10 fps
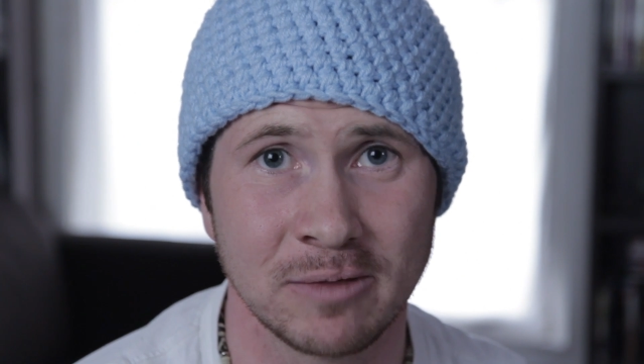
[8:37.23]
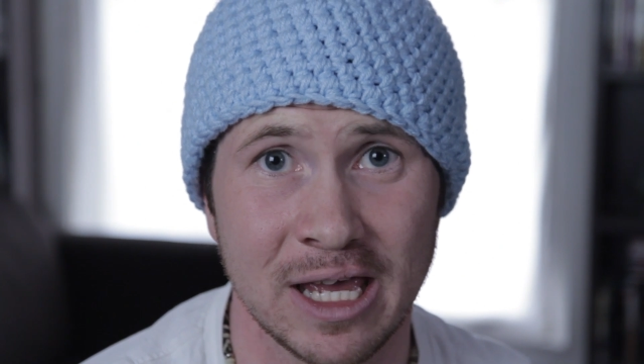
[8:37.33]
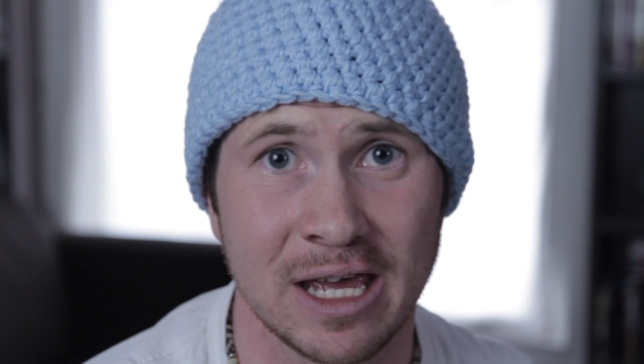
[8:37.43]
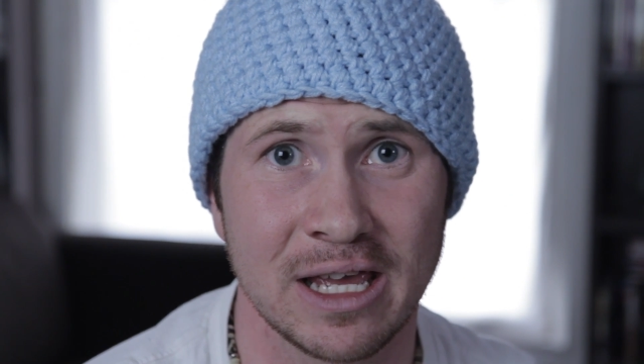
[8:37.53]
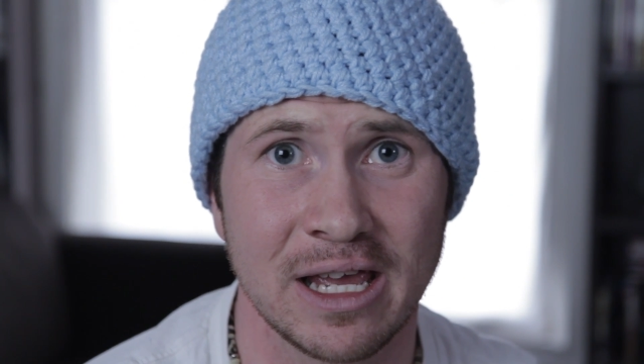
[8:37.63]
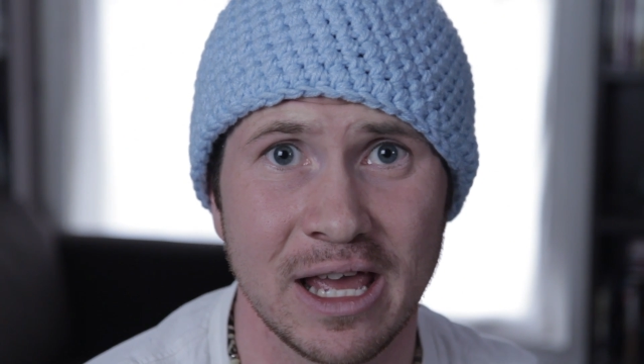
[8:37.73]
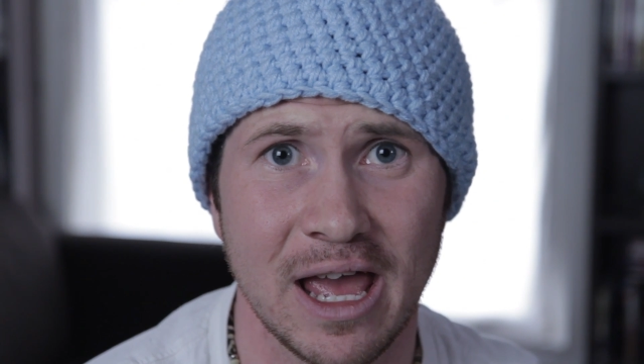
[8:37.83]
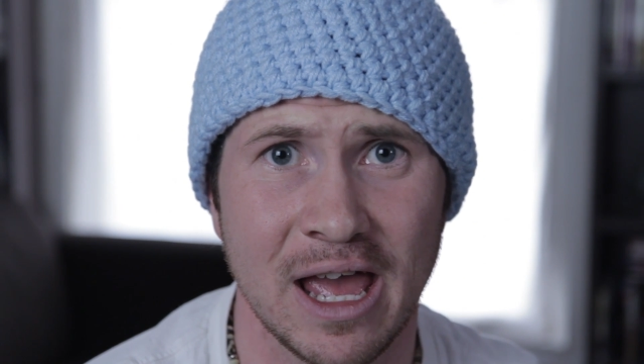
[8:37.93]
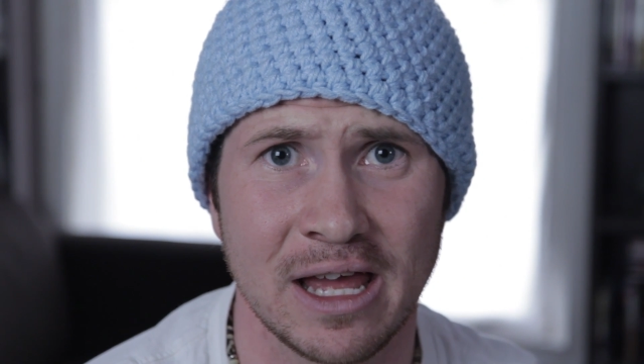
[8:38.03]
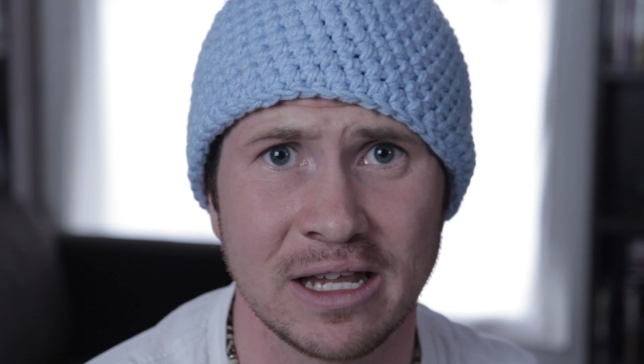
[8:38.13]
gay
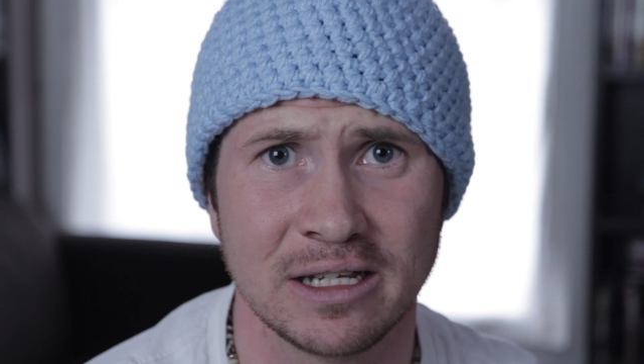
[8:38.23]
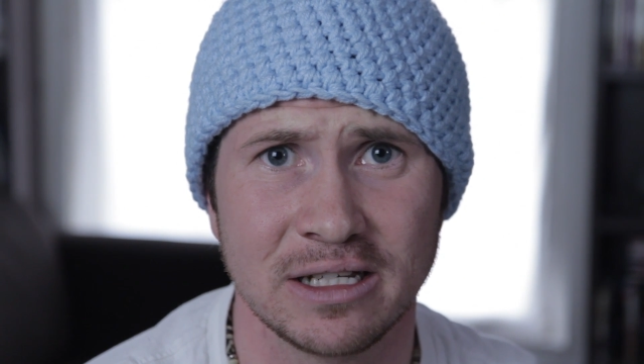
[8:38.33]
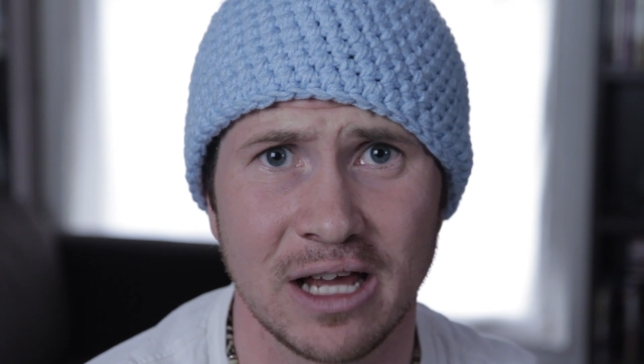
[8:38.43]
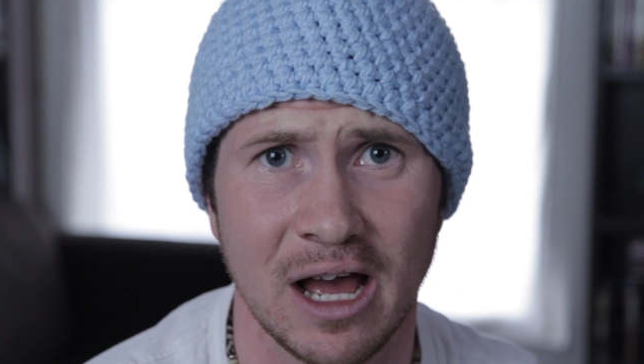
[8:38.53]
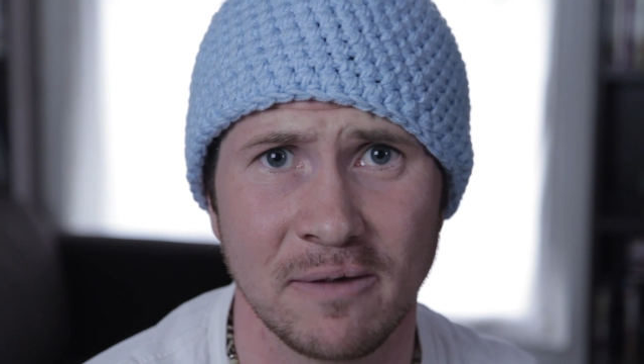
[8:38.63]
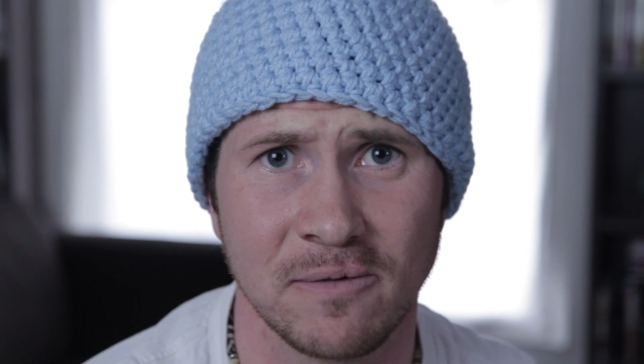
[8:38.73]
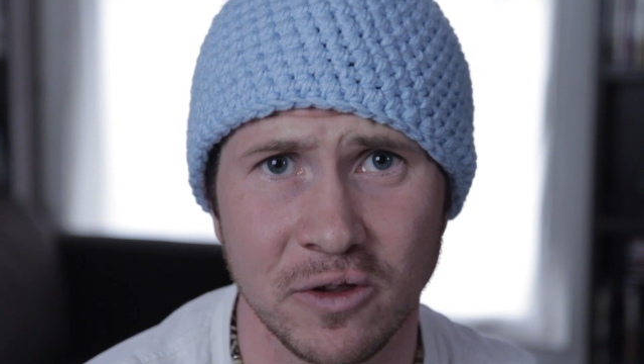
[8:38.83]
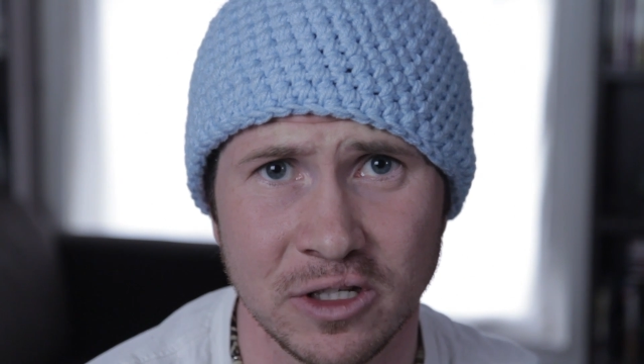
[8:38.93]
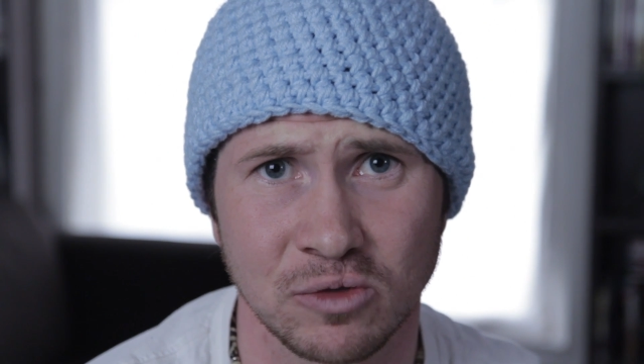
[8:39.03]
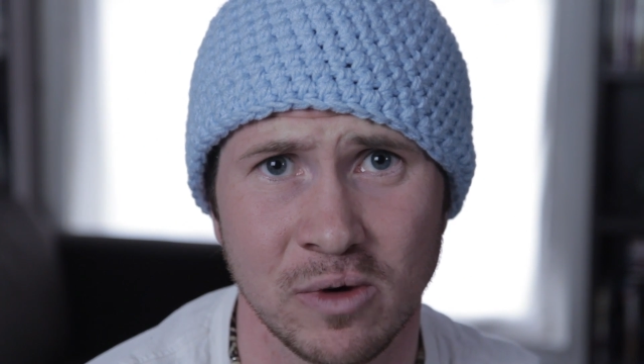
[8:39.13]
and I
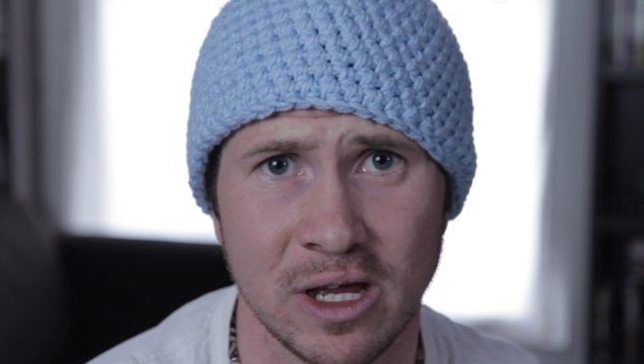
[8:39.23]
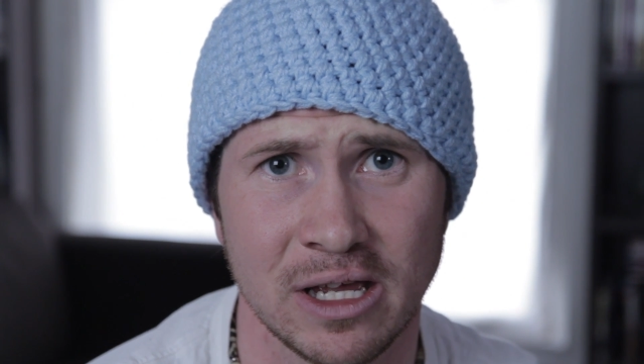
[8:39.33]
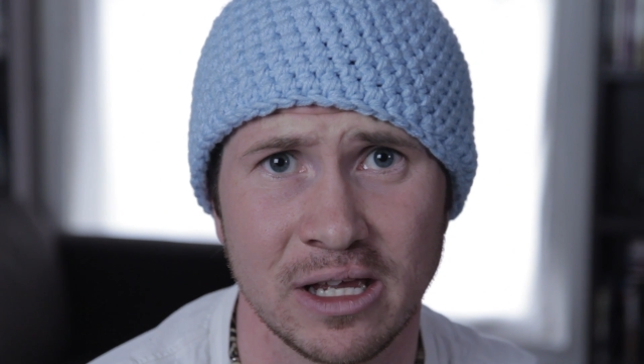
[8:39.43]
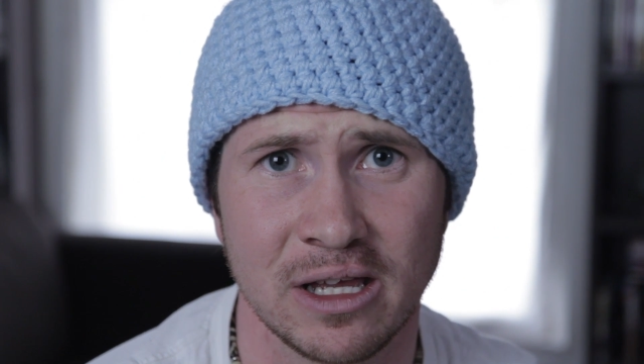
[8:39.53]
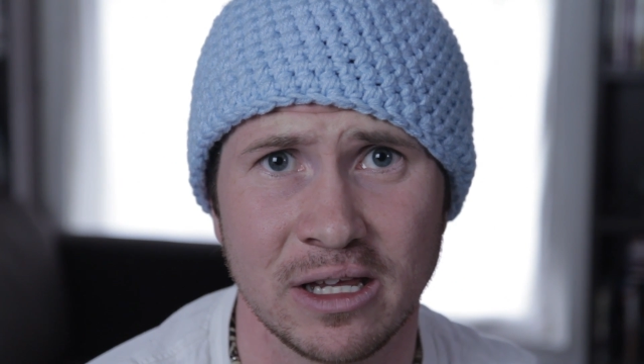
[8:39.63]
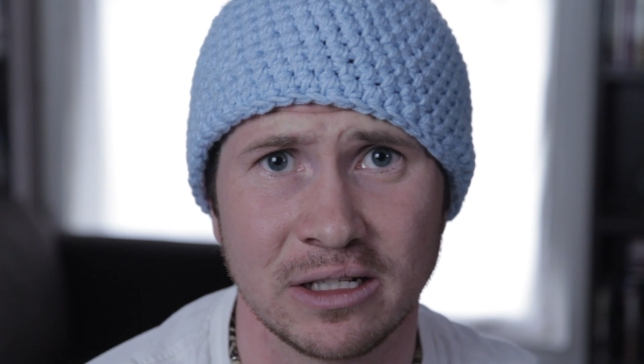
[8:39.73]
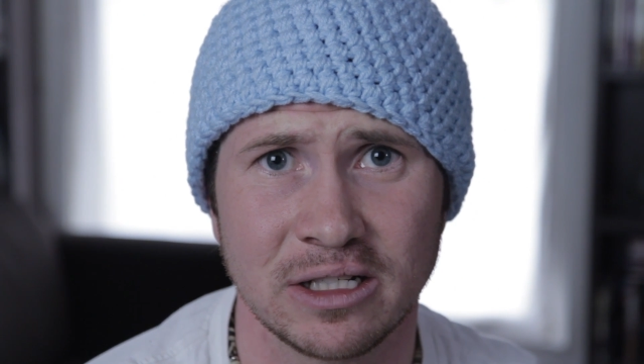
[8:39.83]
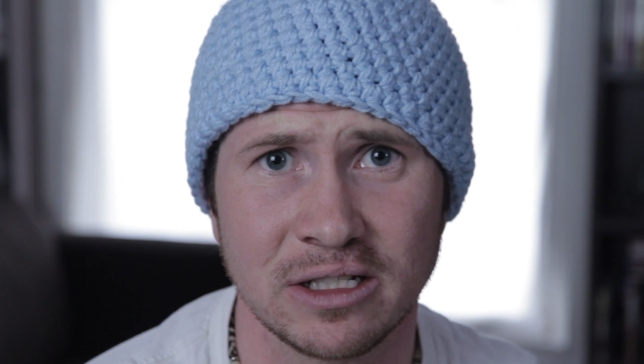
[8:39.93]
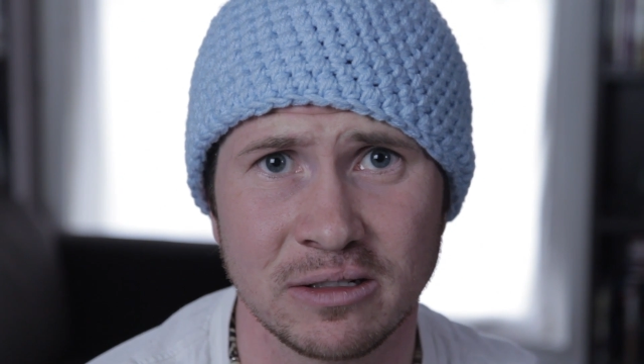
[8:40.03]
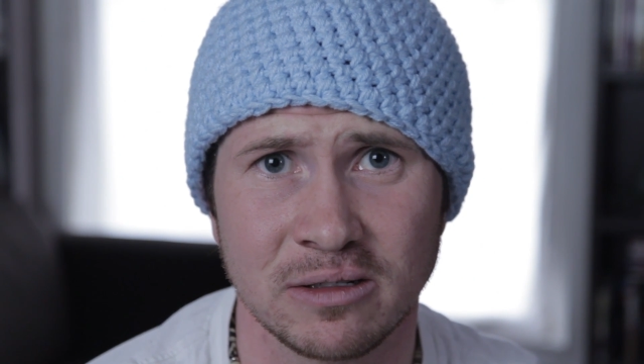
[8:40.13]
feel this way
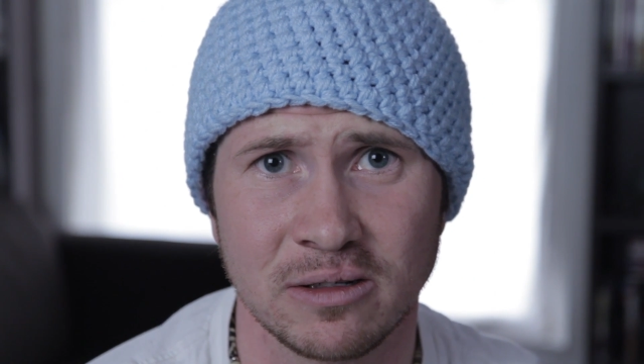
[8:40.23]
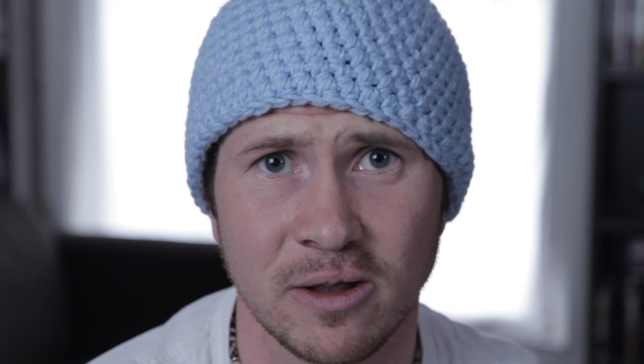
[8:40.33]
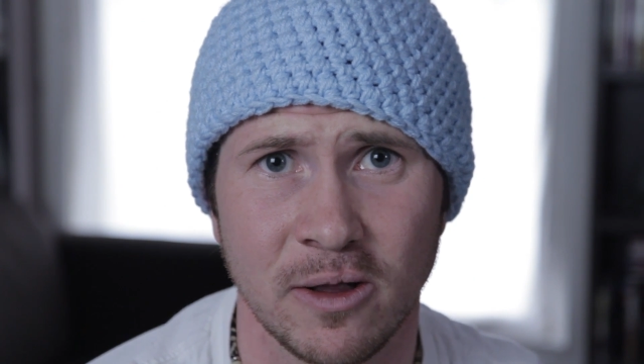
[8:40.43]
doesn't